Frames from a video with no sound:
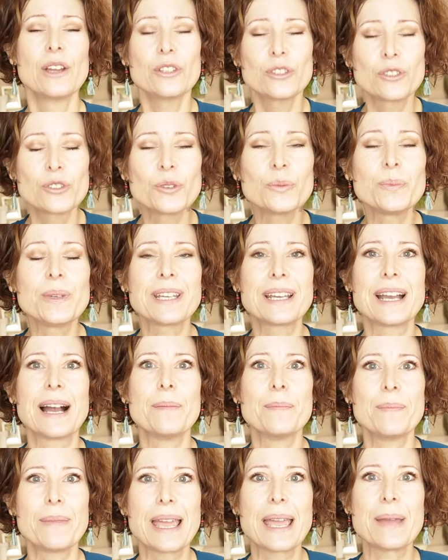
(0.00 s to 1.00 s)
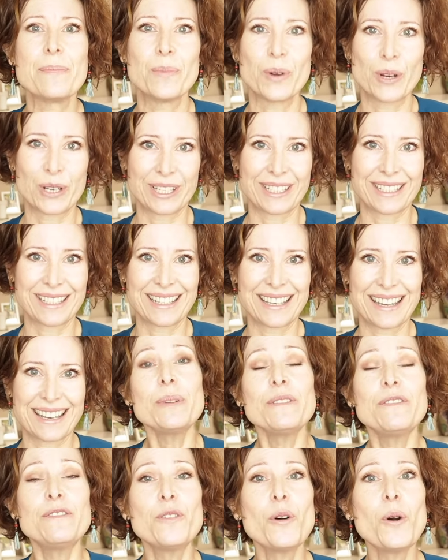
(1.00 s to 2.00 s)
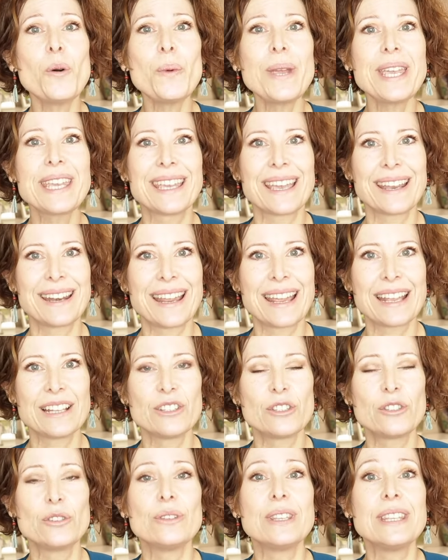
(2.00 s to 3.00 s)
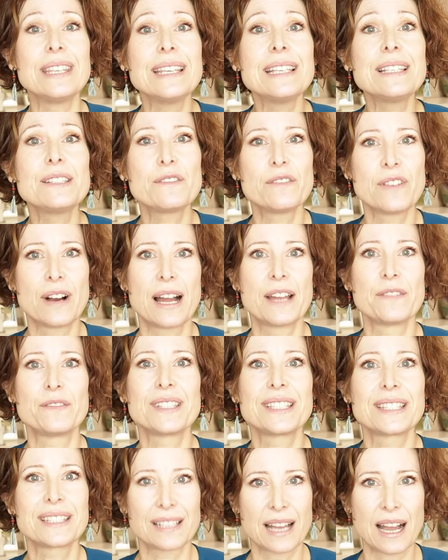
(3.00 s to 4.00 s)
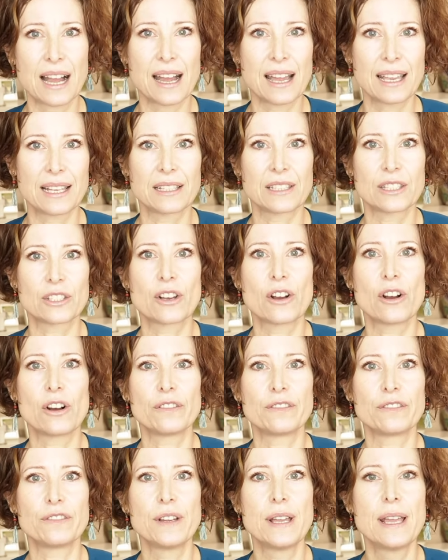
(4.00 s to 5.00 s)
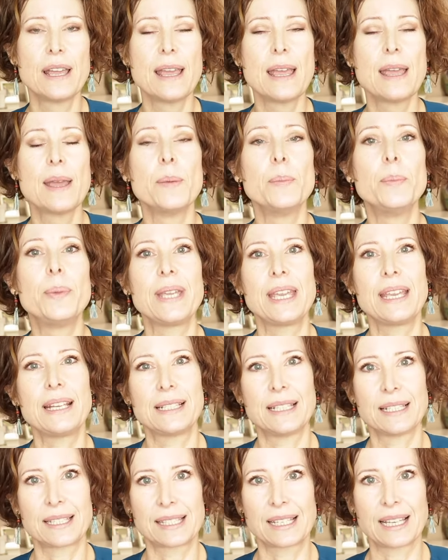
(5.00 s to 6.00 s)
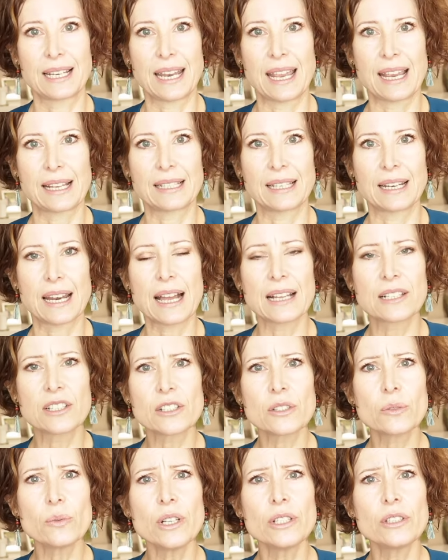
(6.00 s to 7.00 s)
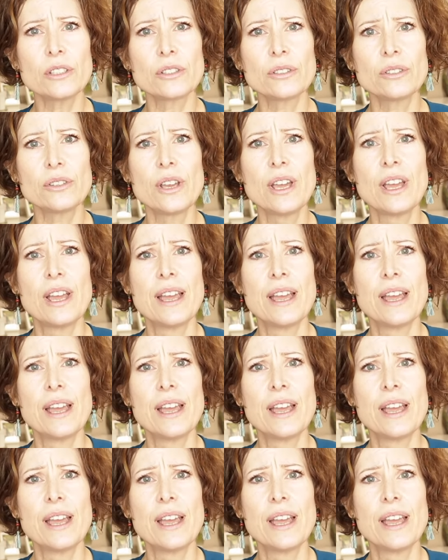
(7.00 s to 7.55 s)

to become embodied again. Before we get into these 5 signs of being disconnected, I just want to,